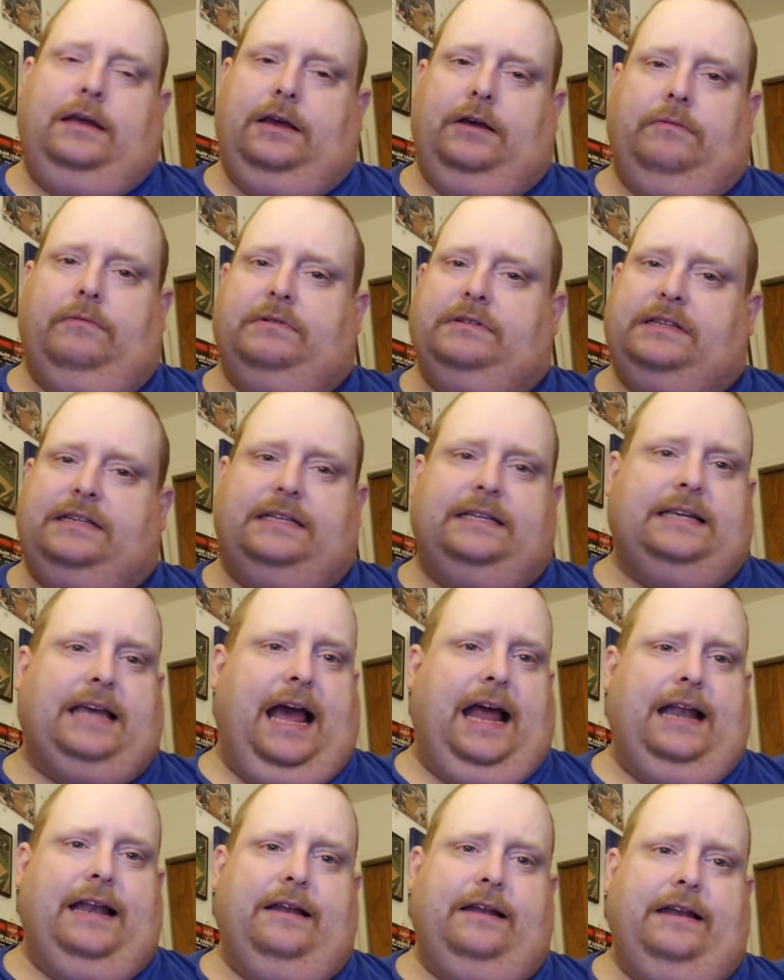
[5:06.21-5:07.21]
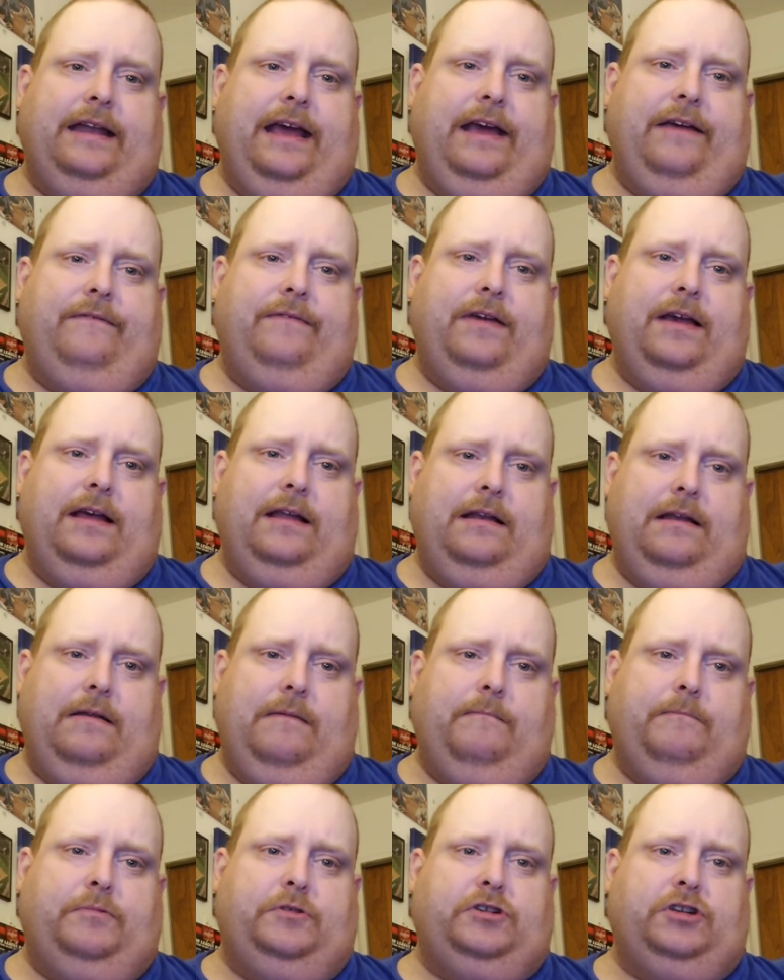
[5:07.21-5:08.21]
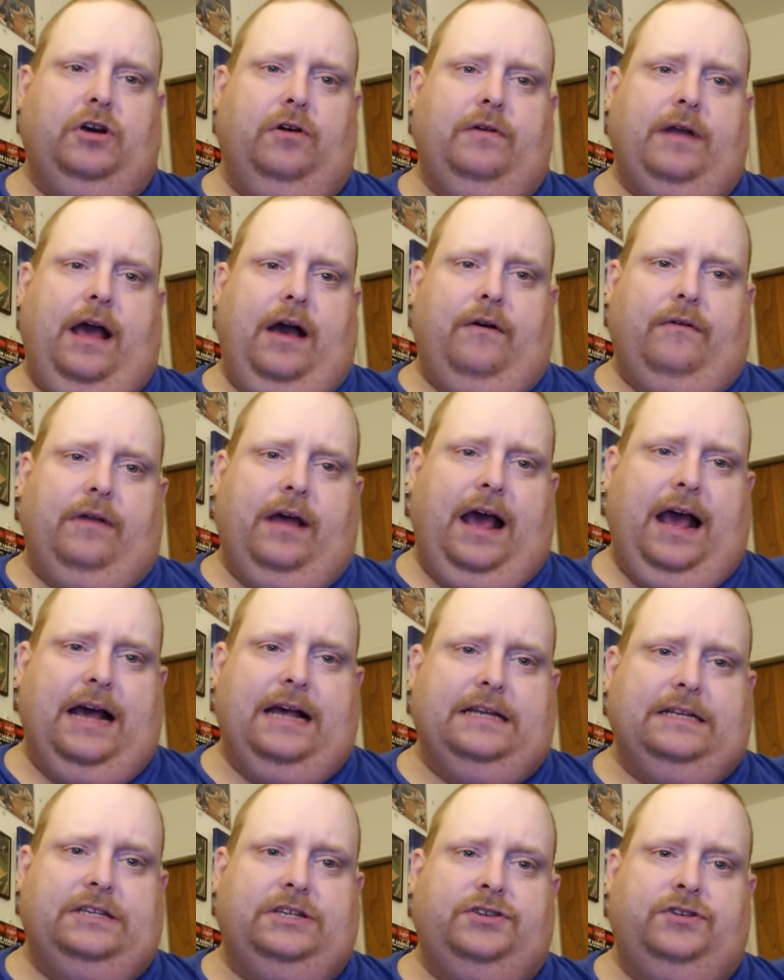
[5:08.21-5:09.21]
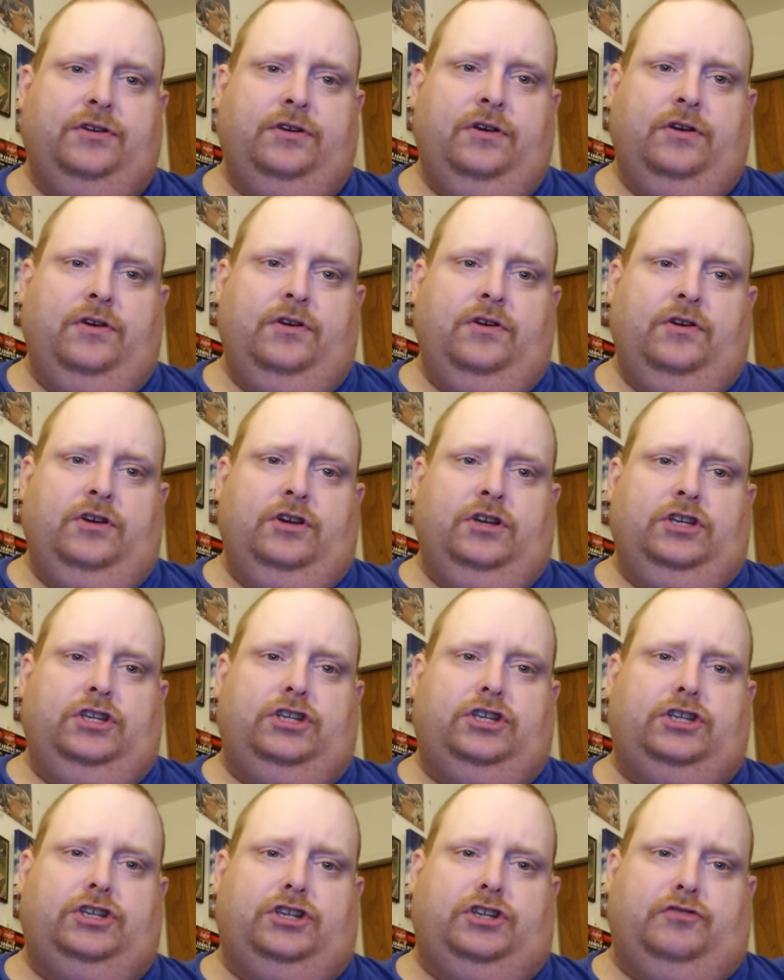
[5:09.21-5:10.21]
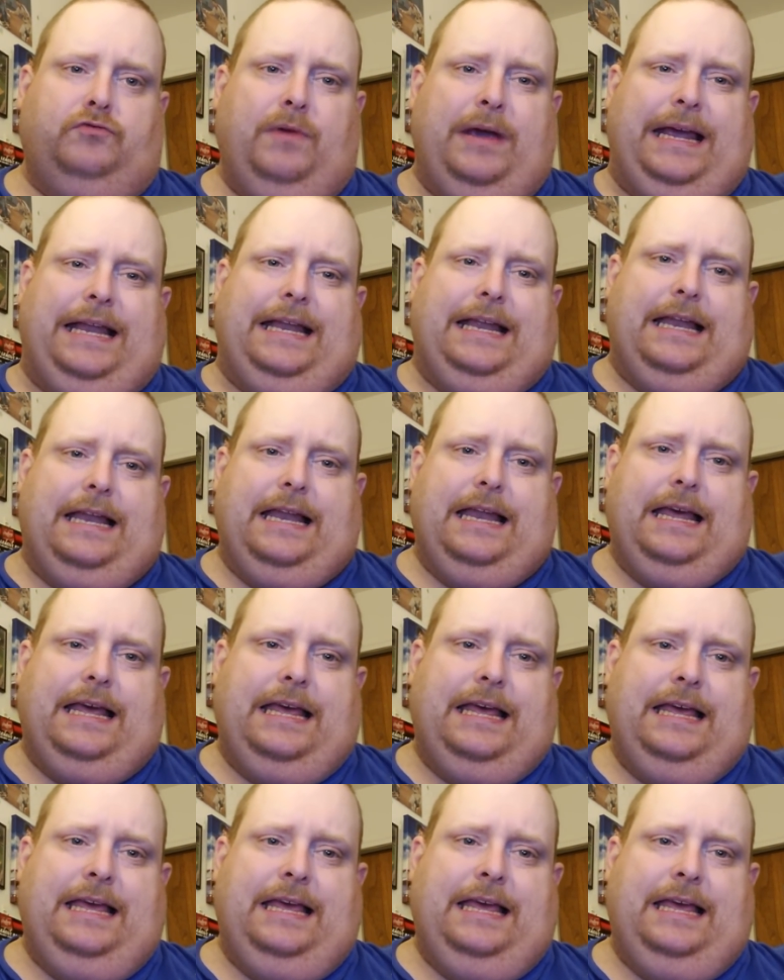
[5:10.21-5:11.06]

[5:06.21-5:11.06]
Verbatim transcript: it was a Scandinavian showdown as Sweden